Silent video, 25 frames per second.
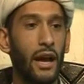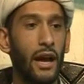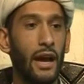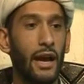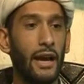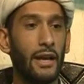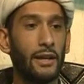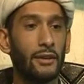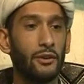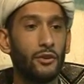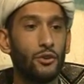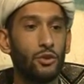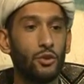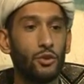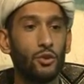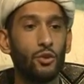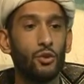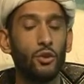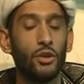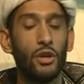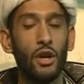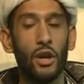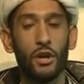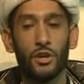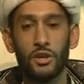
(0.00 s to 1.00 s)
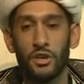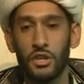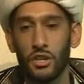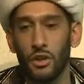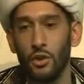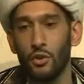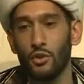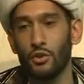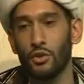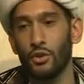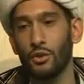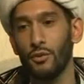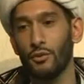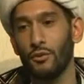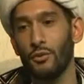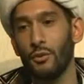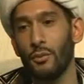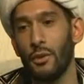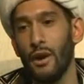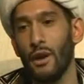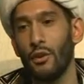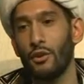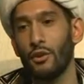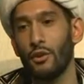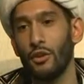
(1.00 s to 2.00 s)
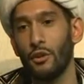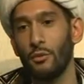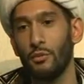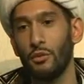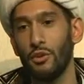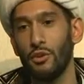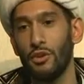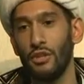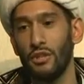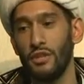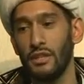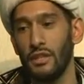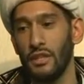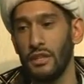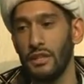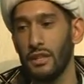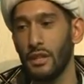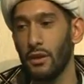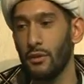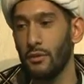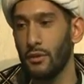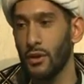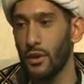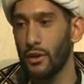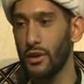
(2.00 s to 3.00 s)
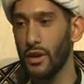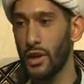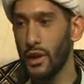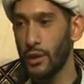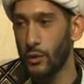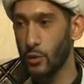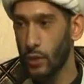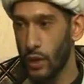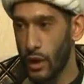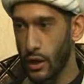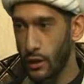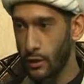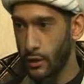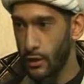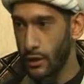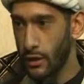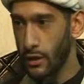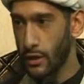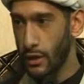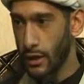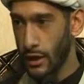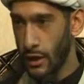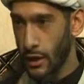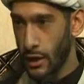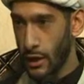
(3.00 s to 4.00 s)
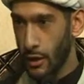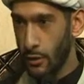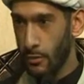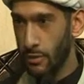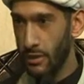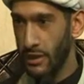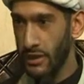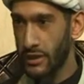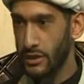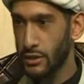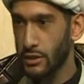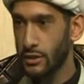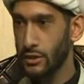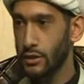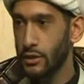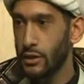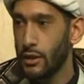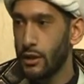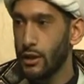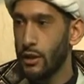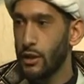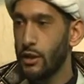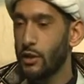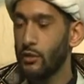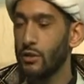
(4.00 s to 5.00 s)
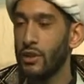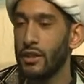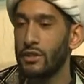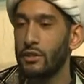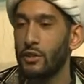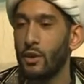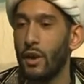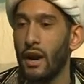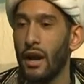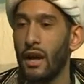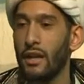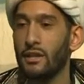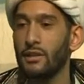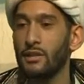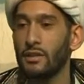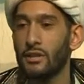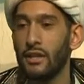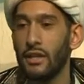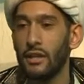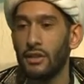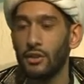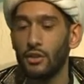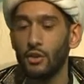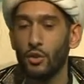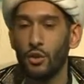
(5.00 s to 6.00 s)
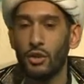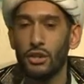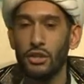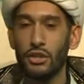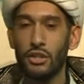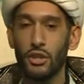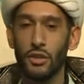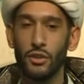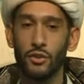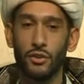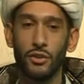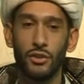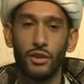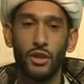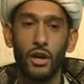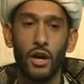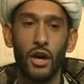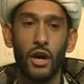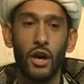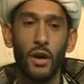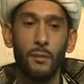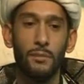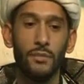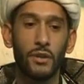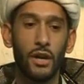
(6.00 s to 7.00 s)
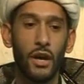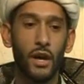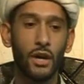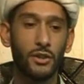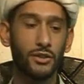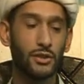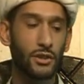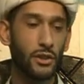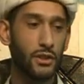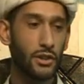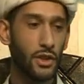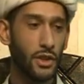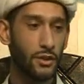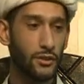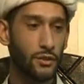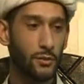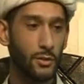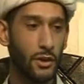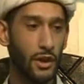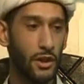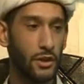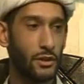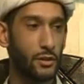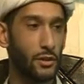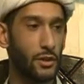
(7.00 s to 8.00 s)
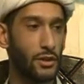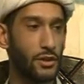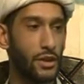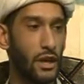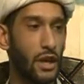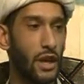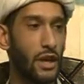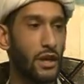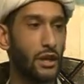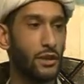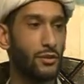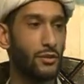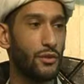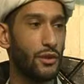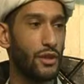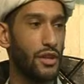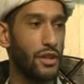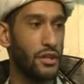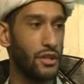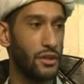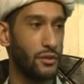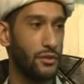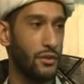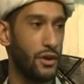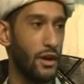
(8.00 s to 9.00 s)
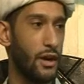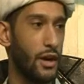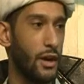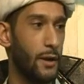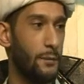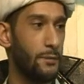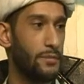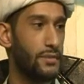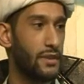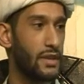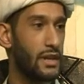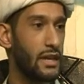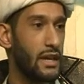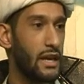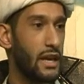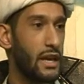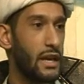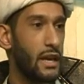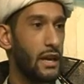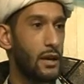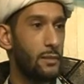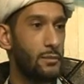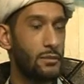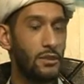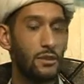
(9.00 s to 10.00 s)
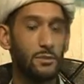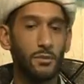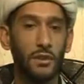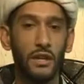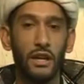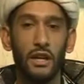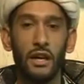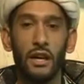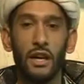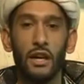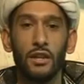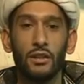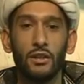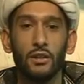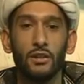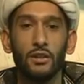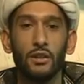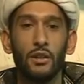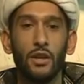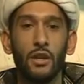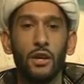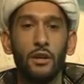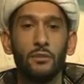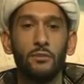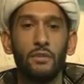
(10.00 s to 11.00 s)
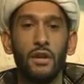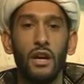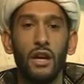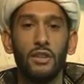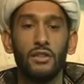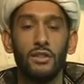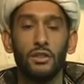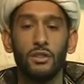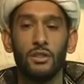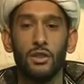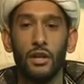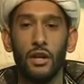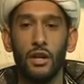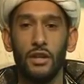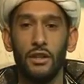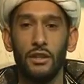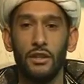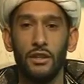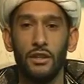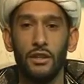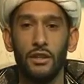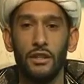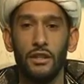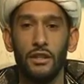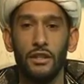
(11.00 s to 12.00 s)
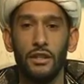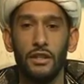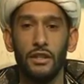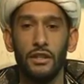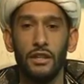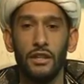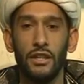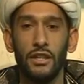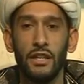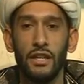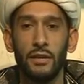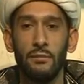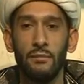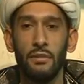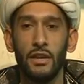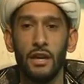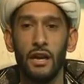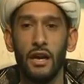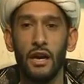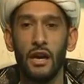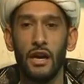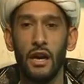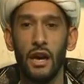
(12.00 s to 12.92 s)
and two young children from our community that are very unwell. Please raise your hands, let's join each other in dua. Ask Allah subhanahu wa ta'ala for their shafa'ah. Bismillah ar-Rahman ar-Rahim.